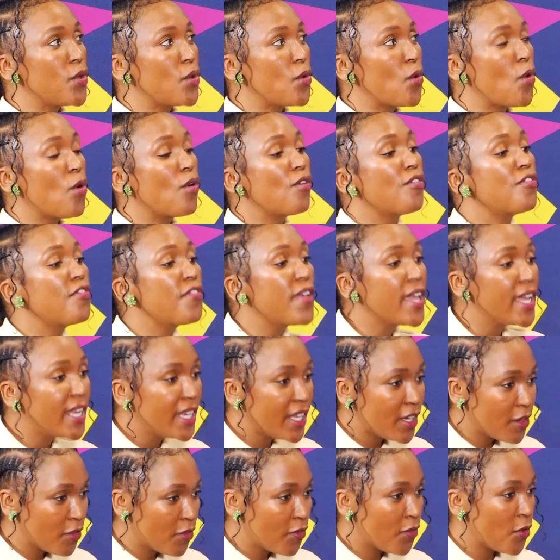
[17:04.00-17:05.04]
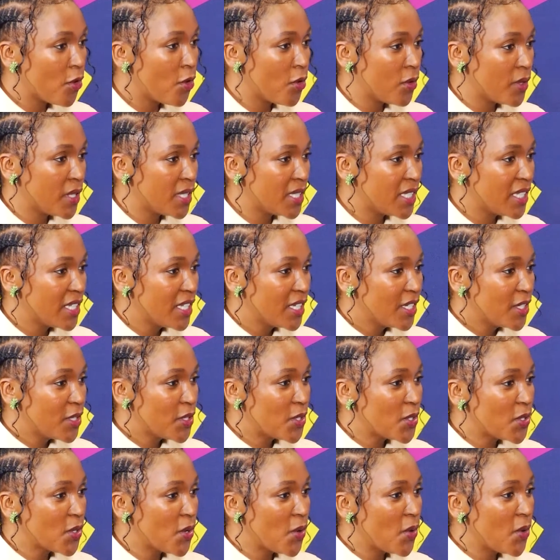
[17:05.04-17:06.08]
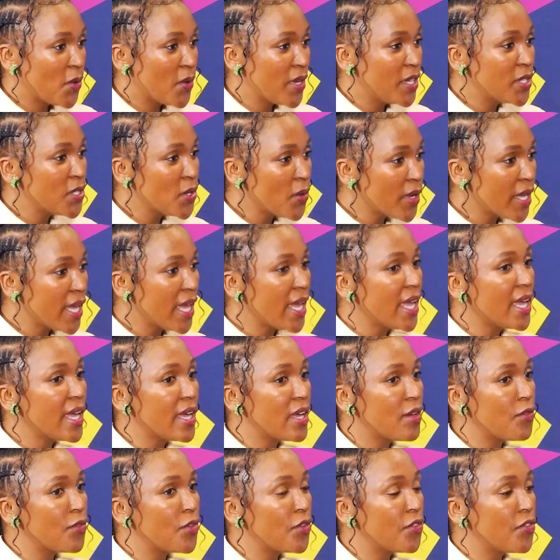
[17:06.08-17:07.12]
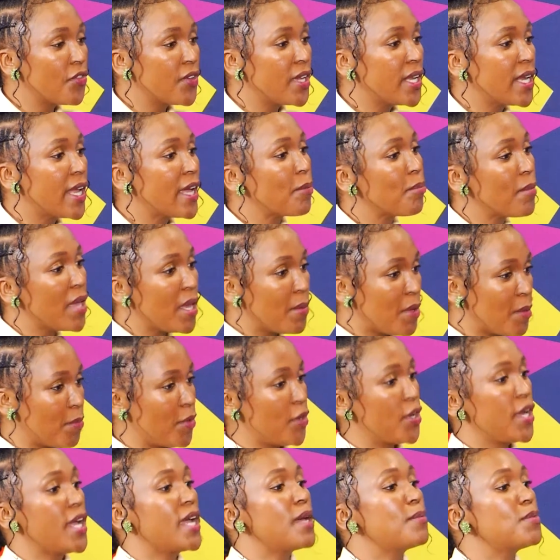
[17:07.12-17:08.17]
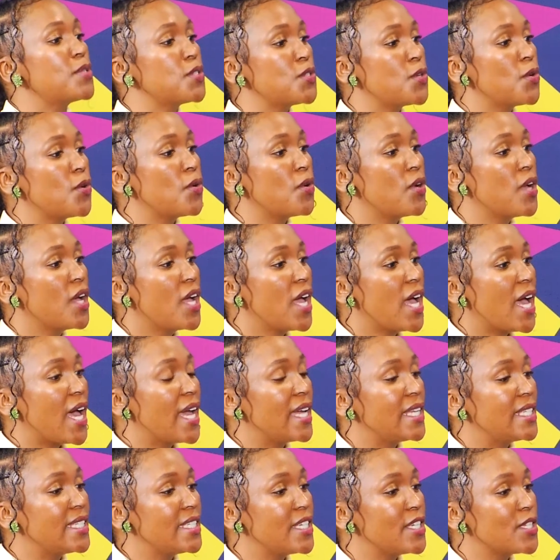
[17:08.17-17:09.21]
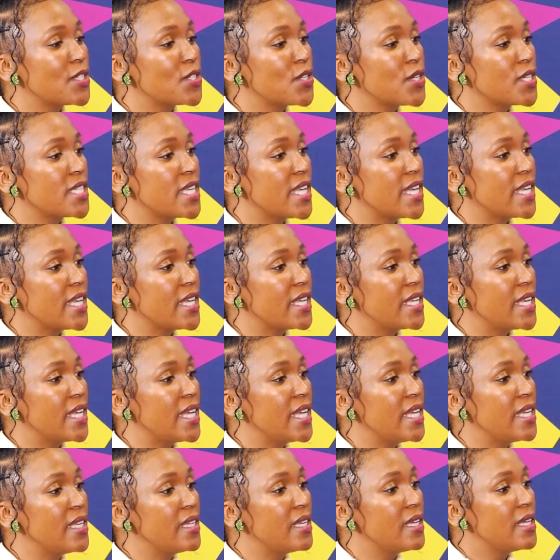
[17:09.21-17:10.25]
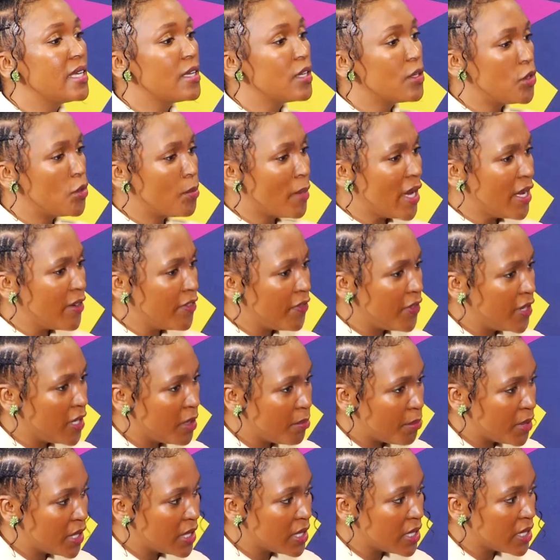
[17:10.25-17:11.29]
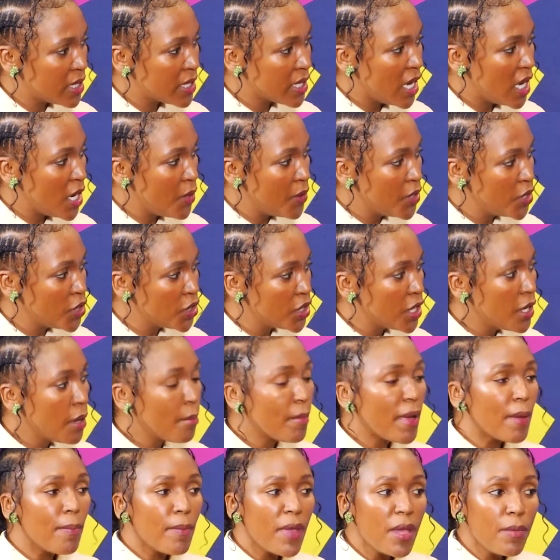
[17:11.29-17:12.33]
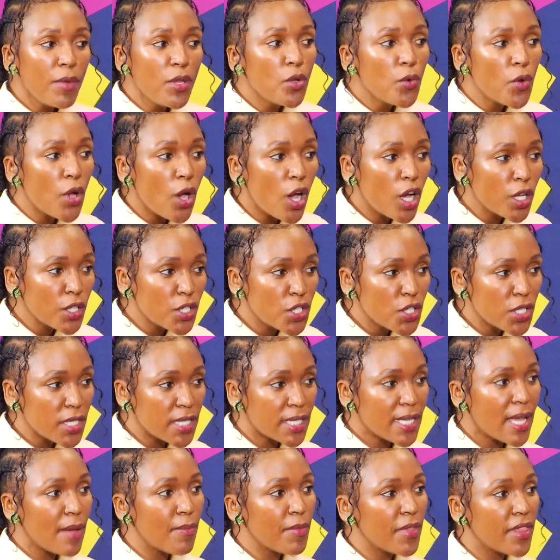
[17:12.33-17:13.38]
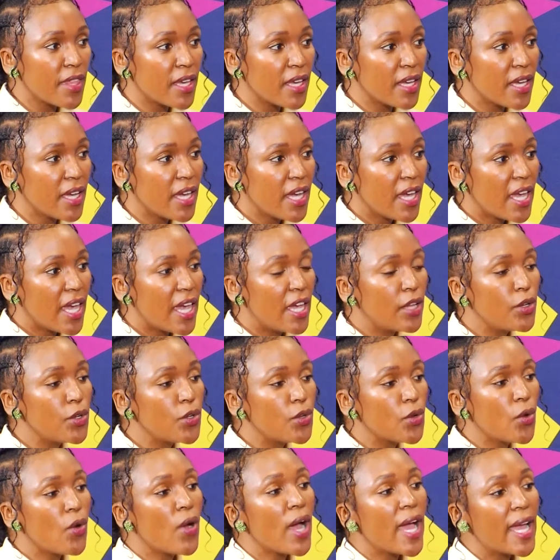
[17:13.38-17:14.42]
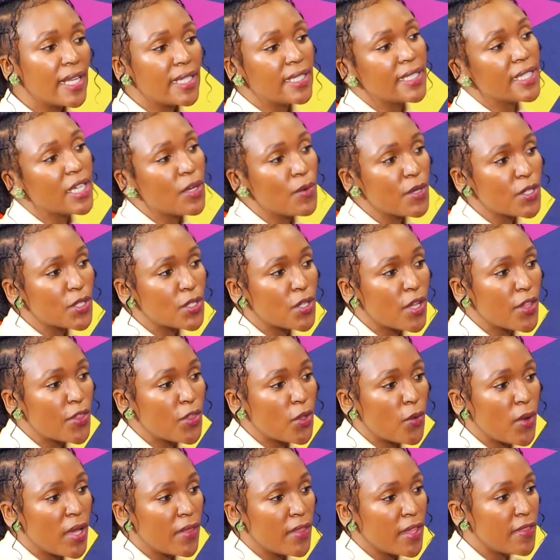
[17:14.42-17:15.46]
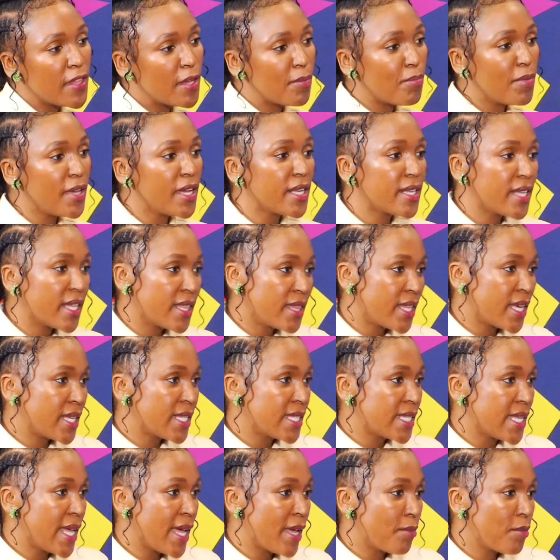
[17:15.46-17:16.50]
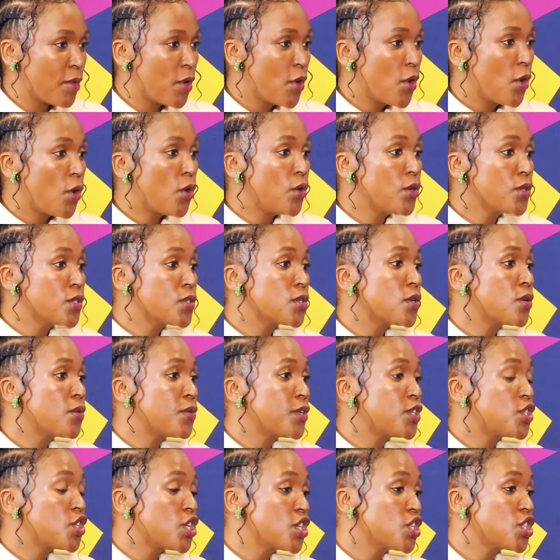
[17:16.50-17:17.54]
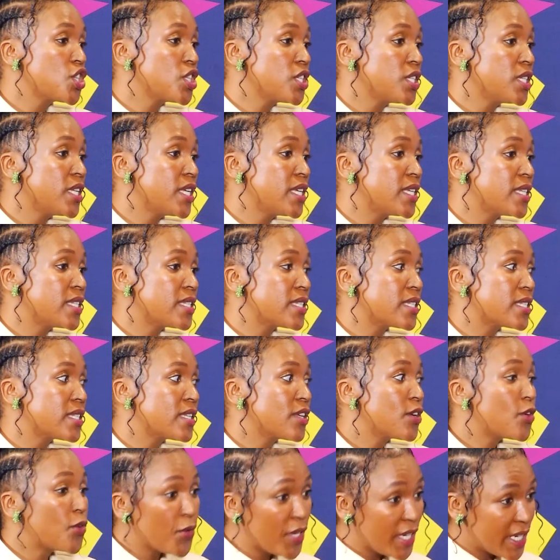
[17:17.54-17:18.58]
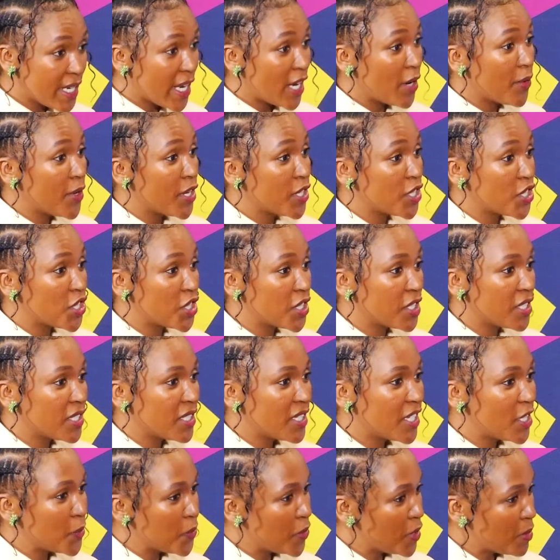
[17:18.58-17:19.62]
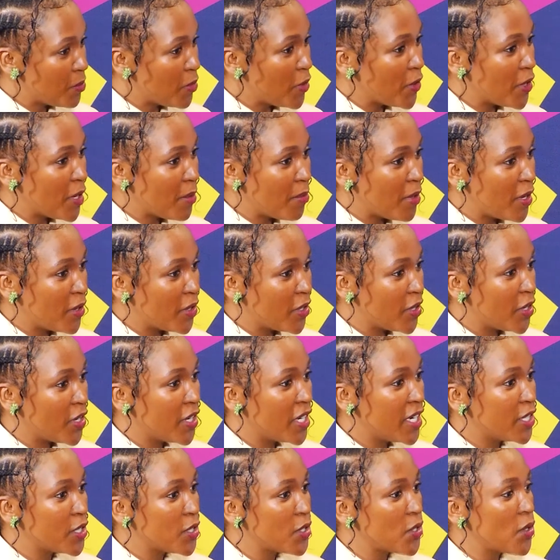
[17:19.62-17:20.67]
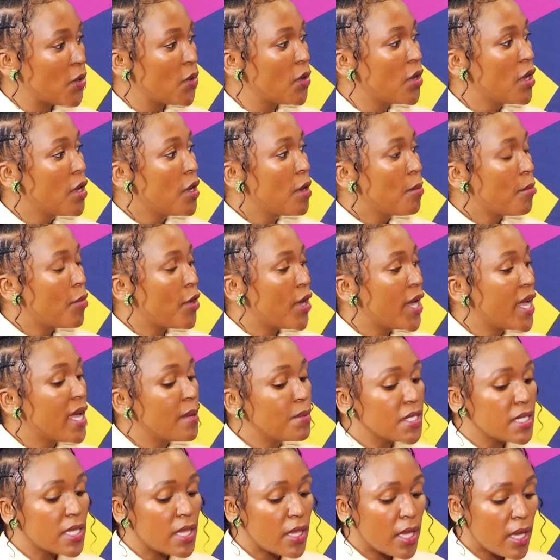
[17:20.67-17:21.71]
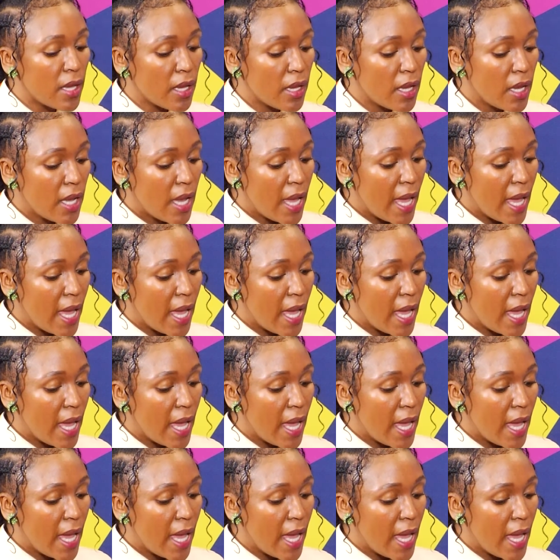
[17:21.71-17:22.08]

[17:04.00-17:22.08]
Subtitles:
we call failing forward. So it's okay if you feel like maybe perhaps your idea is not taken in, you might feel a bit discouraged, but maybe you were onto something and your idea was not the one that they picked at that time. Also, rejection is redirection, as we spoke about earlier. So perhaps the